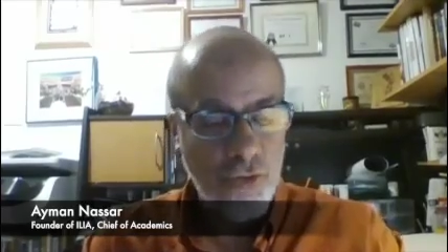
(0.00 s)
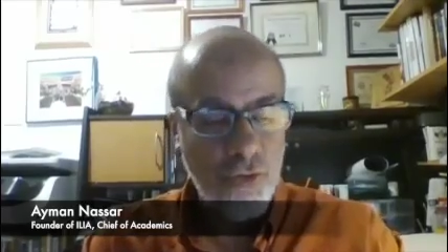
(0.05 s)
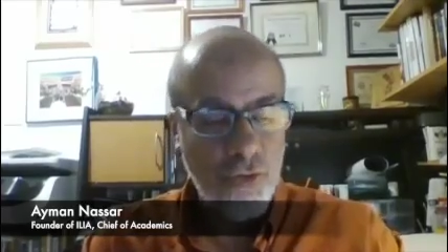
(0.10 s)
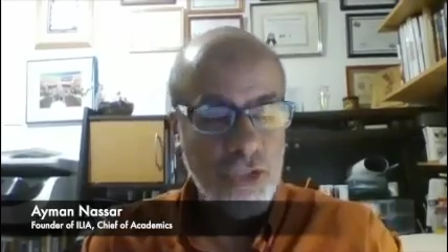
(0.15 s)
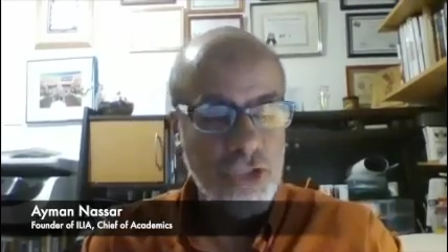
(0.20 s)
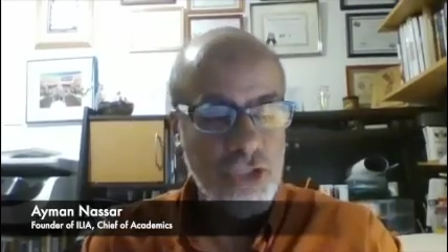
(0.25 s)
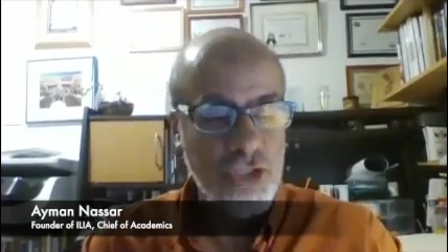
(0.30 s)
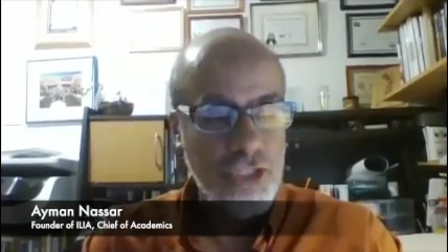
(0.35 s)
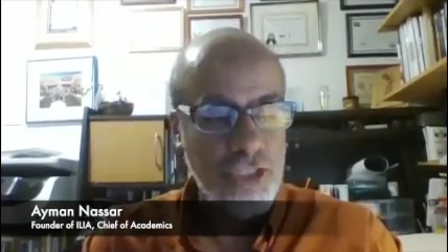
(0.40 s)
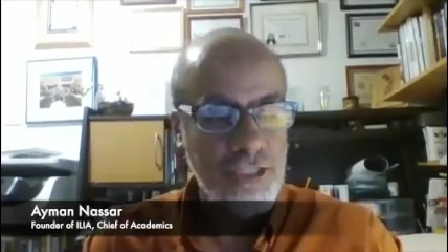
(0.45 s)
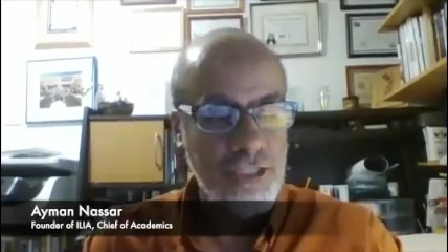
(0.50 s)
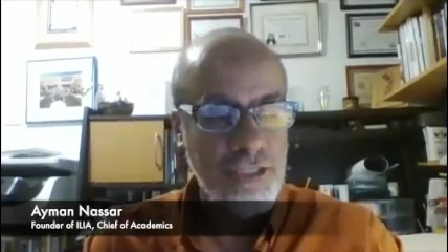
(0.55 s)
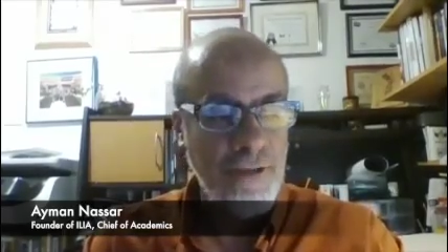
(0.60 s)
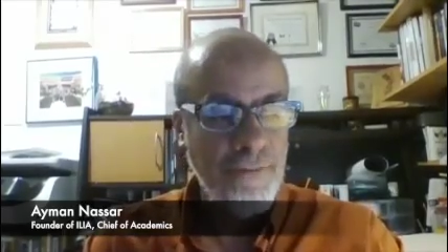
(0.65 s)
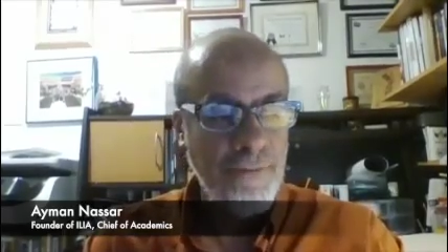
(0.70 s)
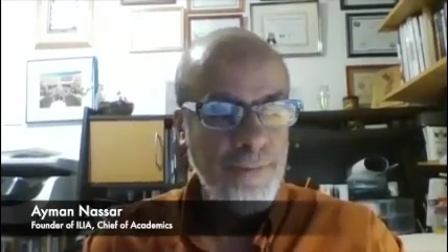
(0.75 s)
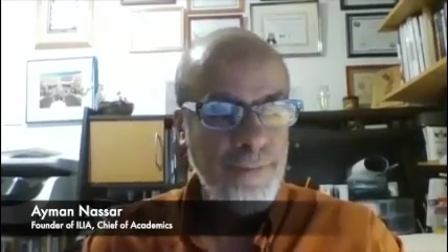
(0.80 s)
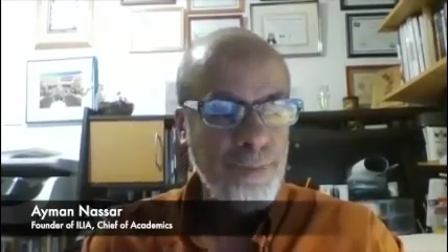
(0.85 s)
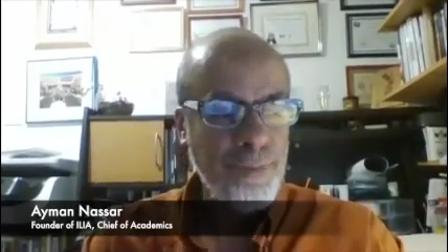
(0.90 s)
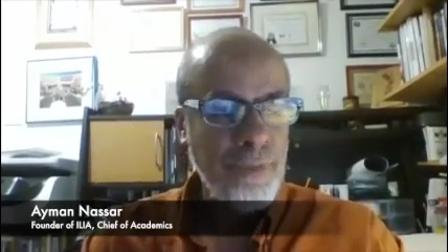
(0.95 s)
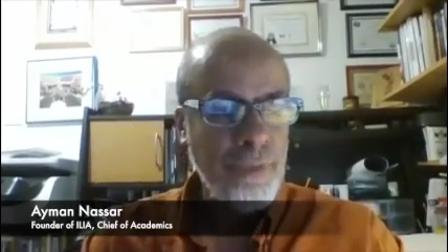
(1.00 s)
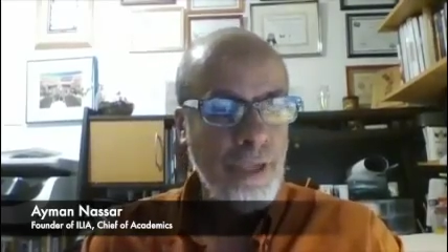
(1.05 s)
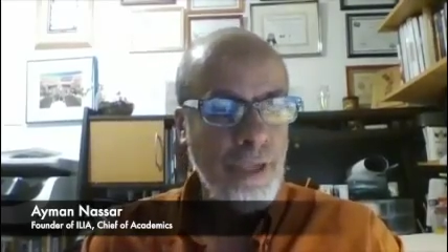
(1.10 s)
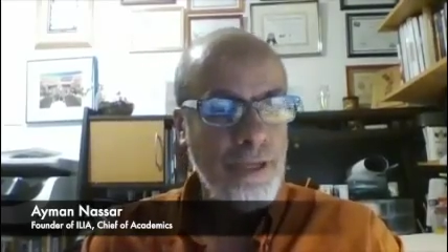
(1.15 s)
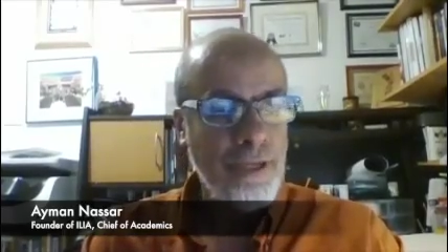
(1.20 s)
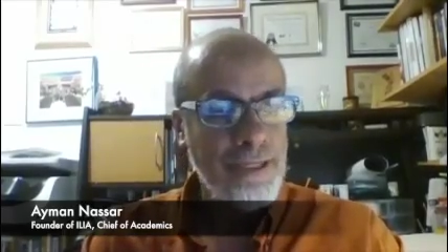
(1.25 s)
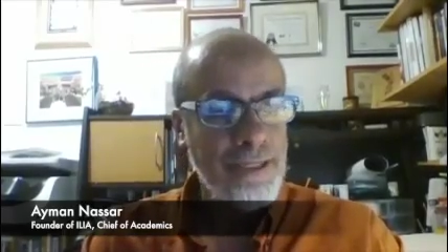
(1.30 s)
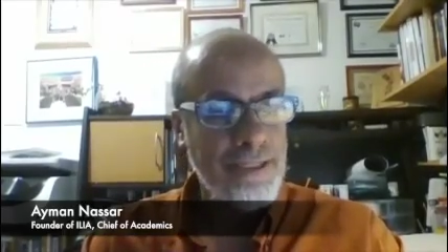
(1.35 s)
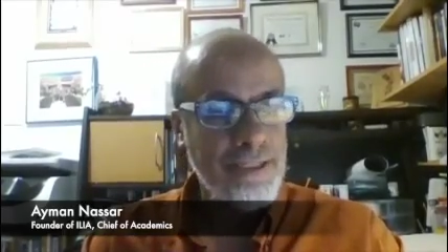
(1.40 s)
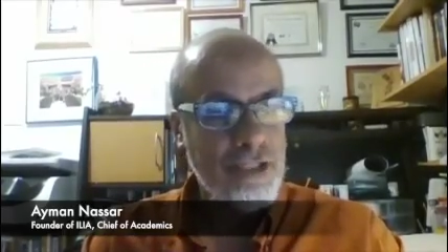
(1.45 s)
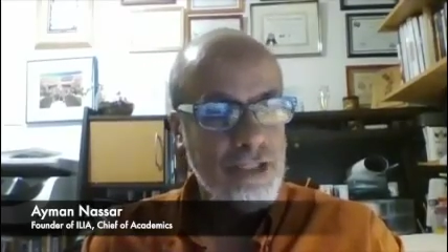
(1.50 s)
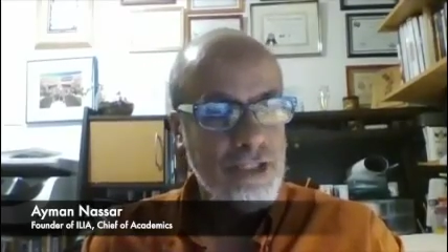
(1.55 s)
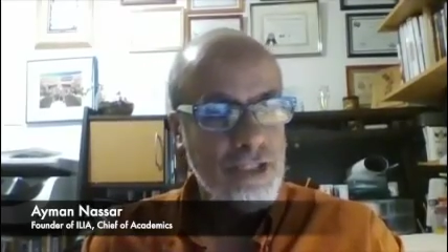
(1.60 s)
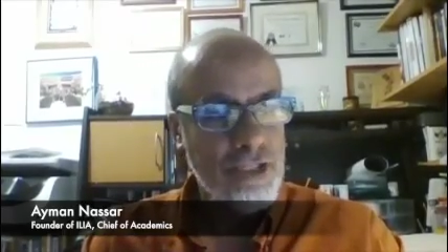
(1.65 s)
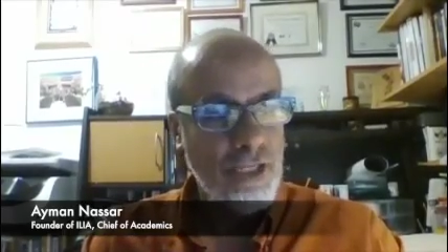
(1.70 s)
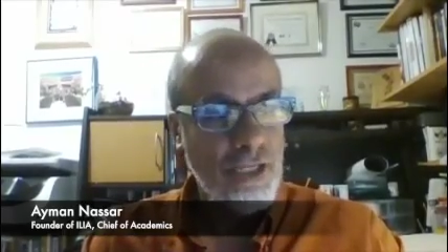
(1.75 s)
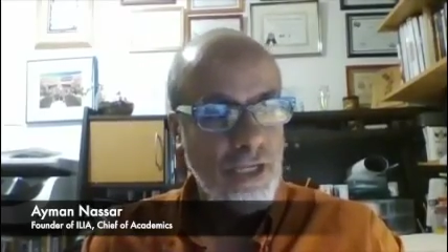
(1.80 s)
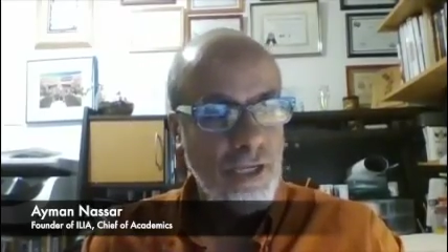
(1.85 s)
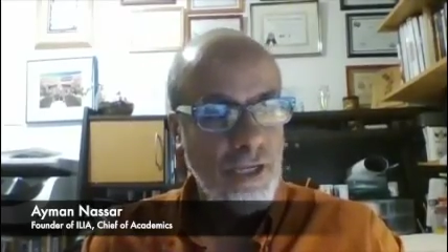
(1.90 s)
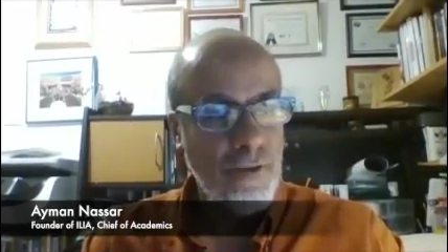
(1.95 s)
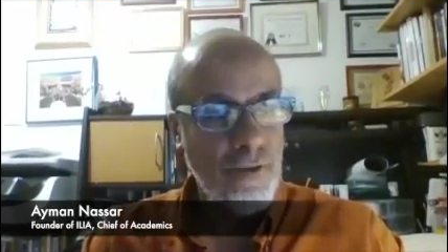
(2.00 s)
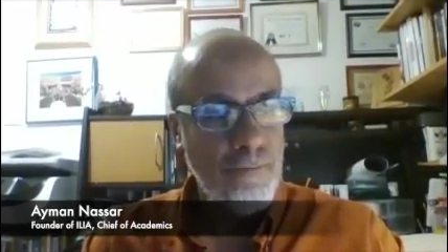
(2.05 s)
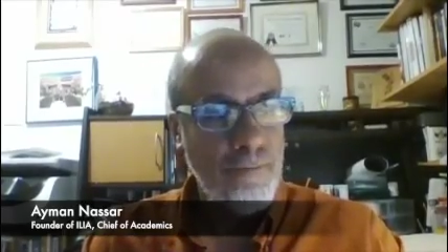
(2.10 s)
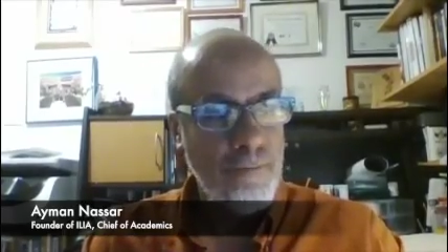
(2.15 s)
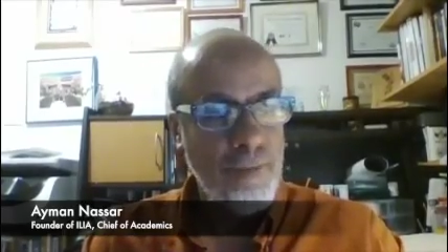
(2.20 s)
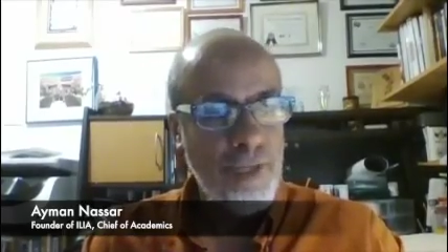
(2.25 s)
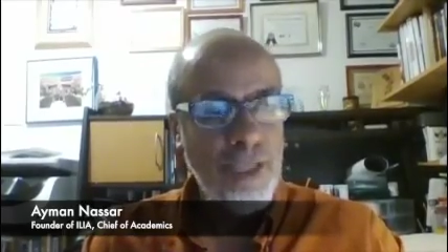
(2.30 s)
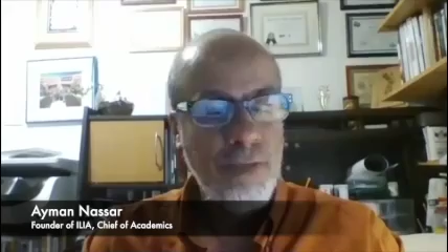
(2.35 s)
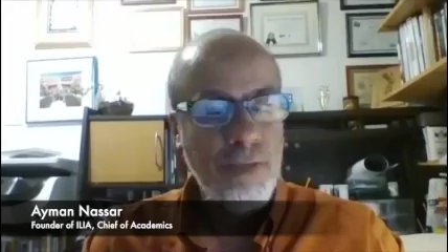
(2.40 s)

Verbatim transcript: questions, is um, being